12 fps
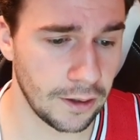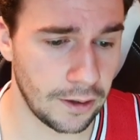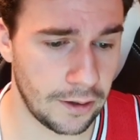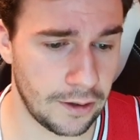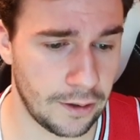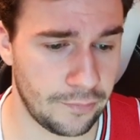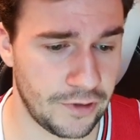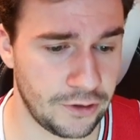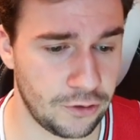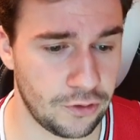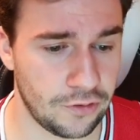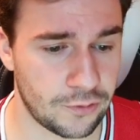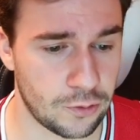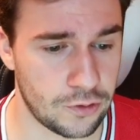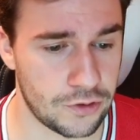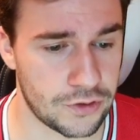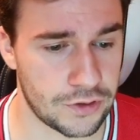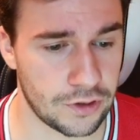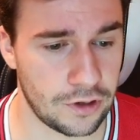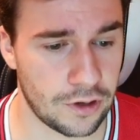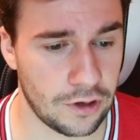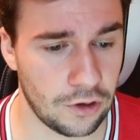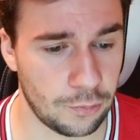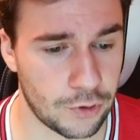Then you, of course, got
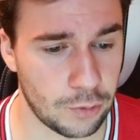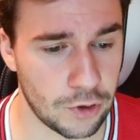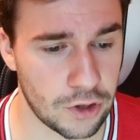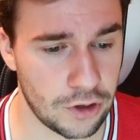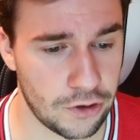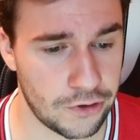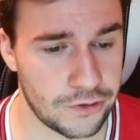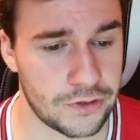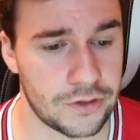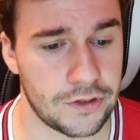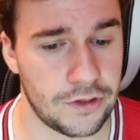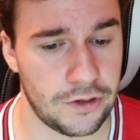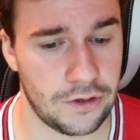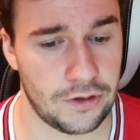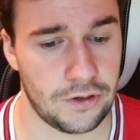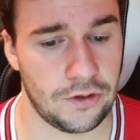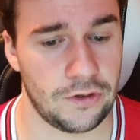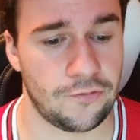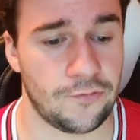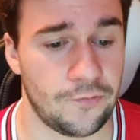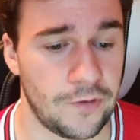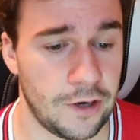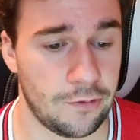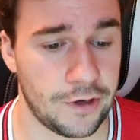all the promo cards, the
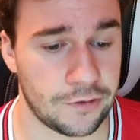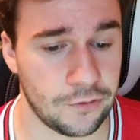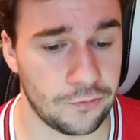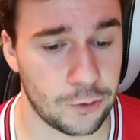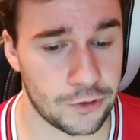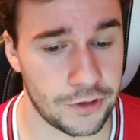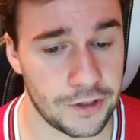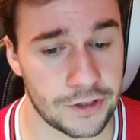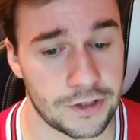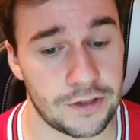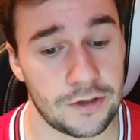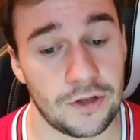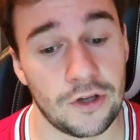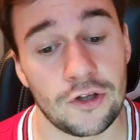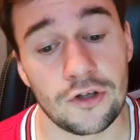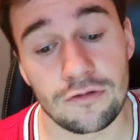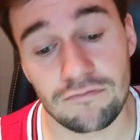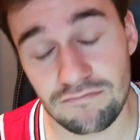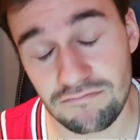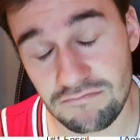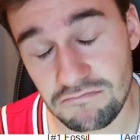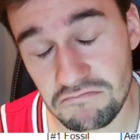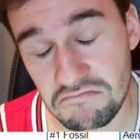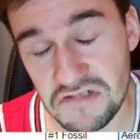Aerodactyl First Edition.
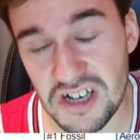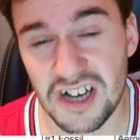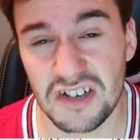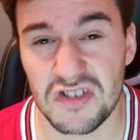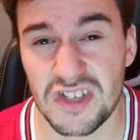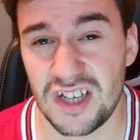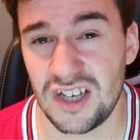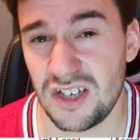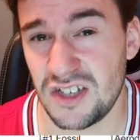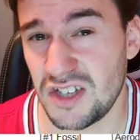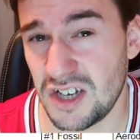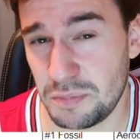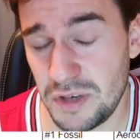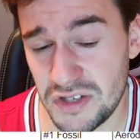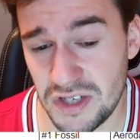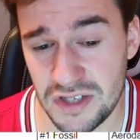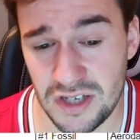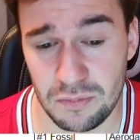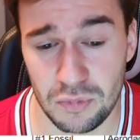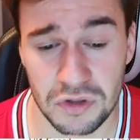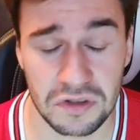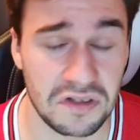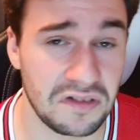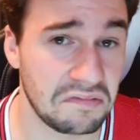Kind of sad that it's not a PSA 10, but
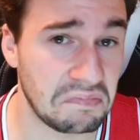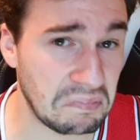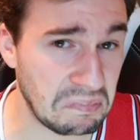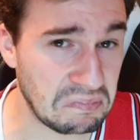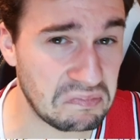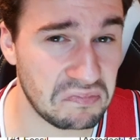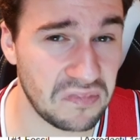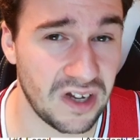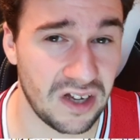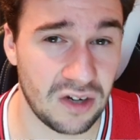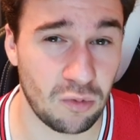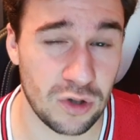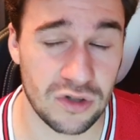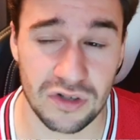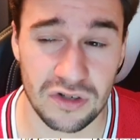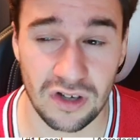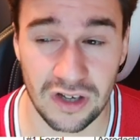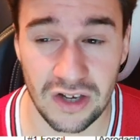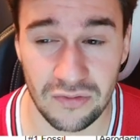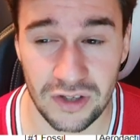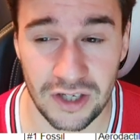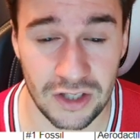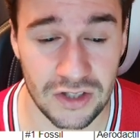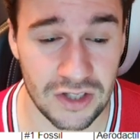yeah, that was given
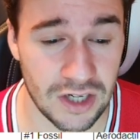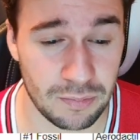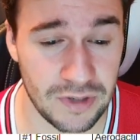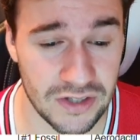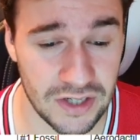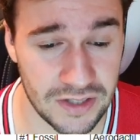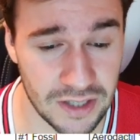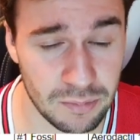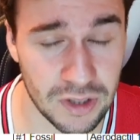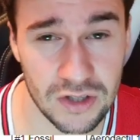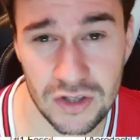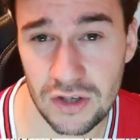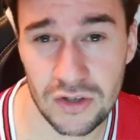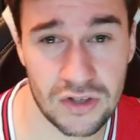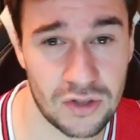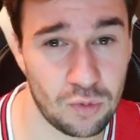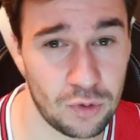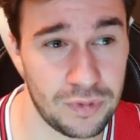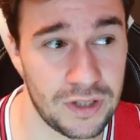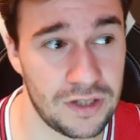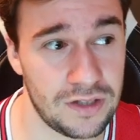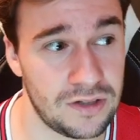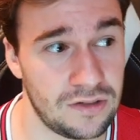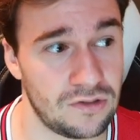that it's not a PSA 10 because else it would be
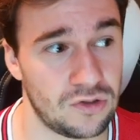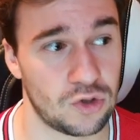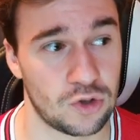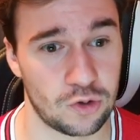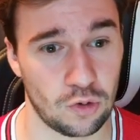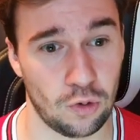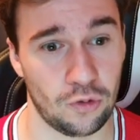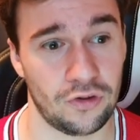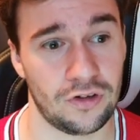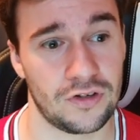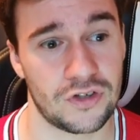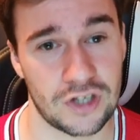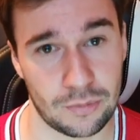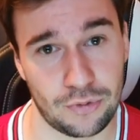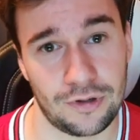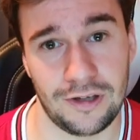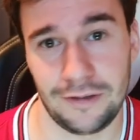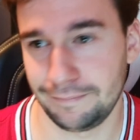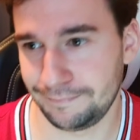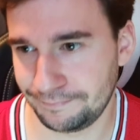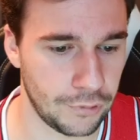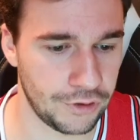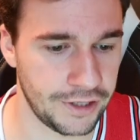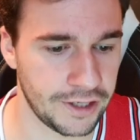sold separately.
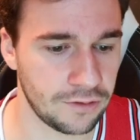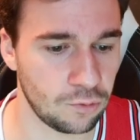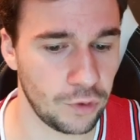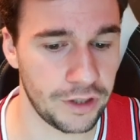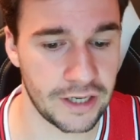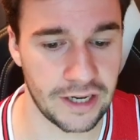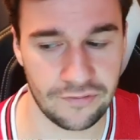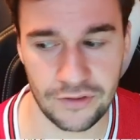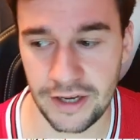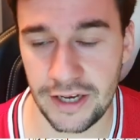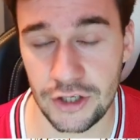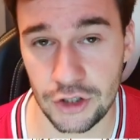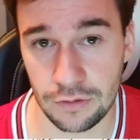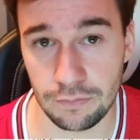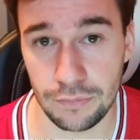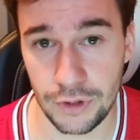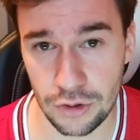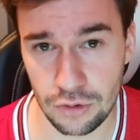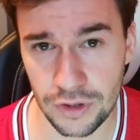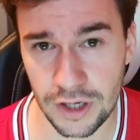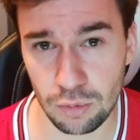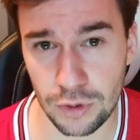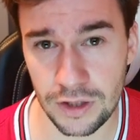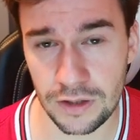But then we have the Ancient Mew that
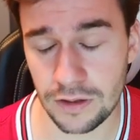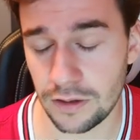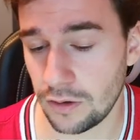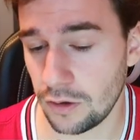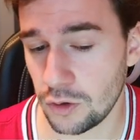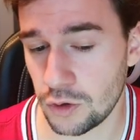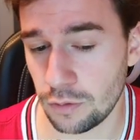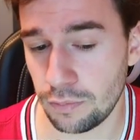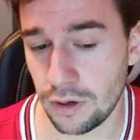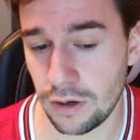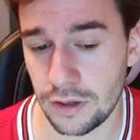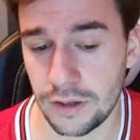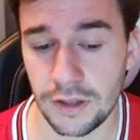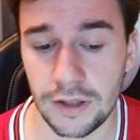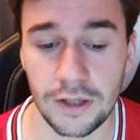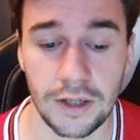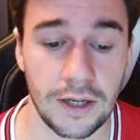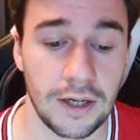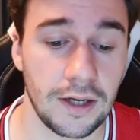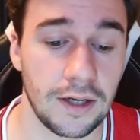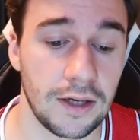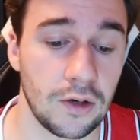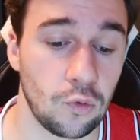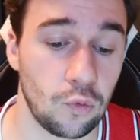we also bought,
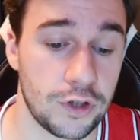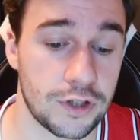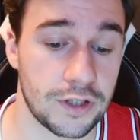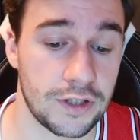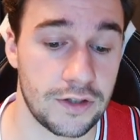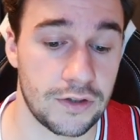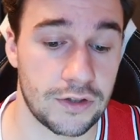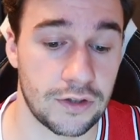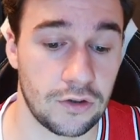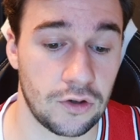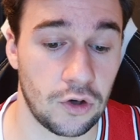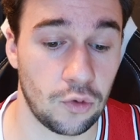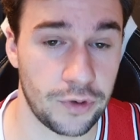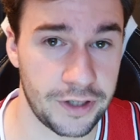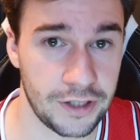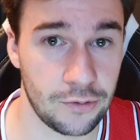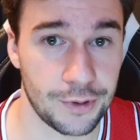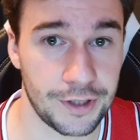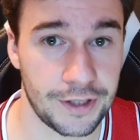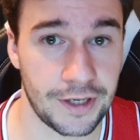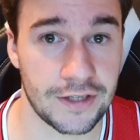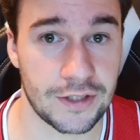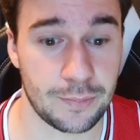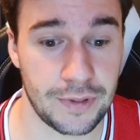which is already graded
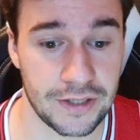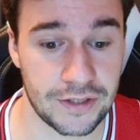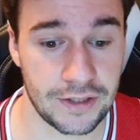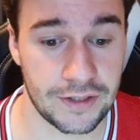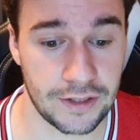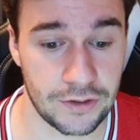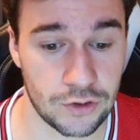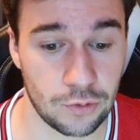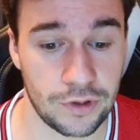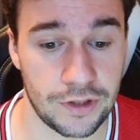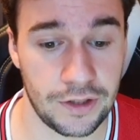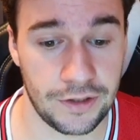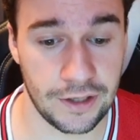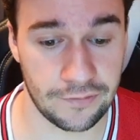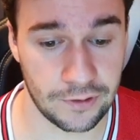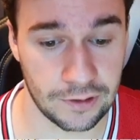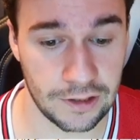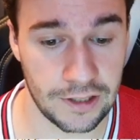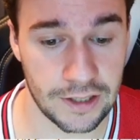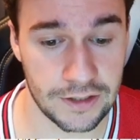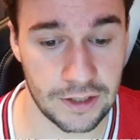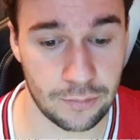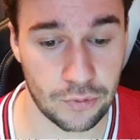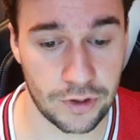as a PSA 10, so it definitely has
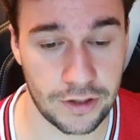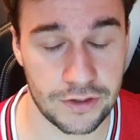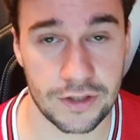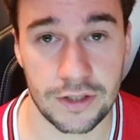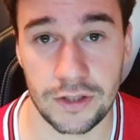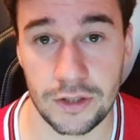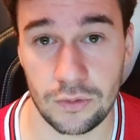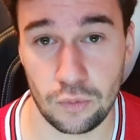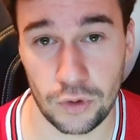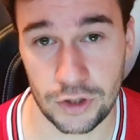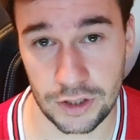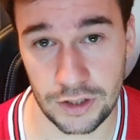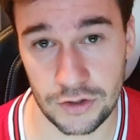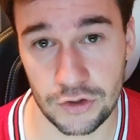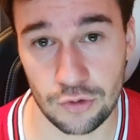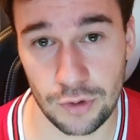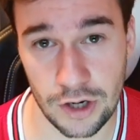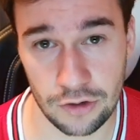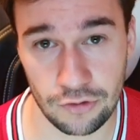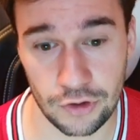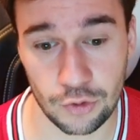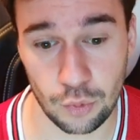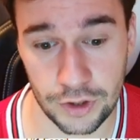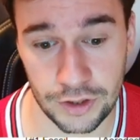that price, which is
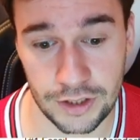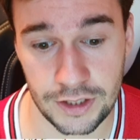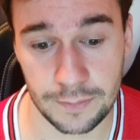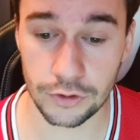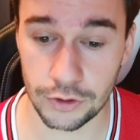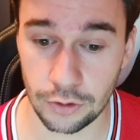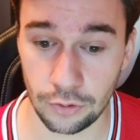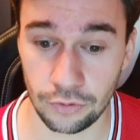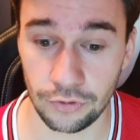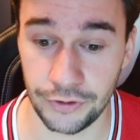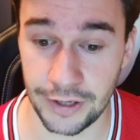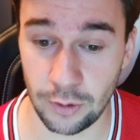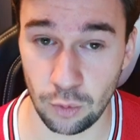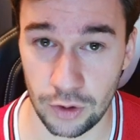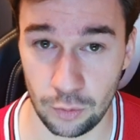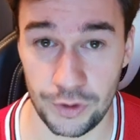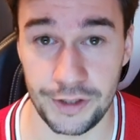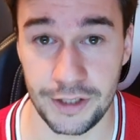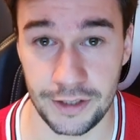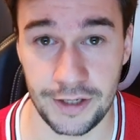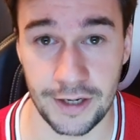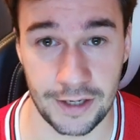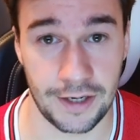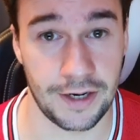$320. So that one we did
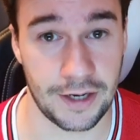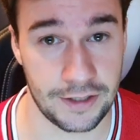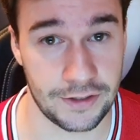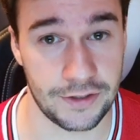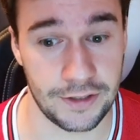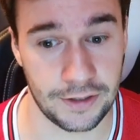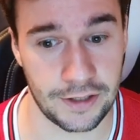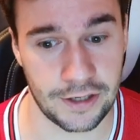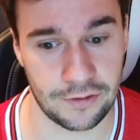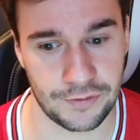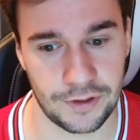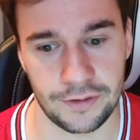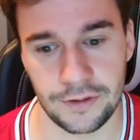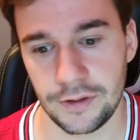get a nice deal out of it.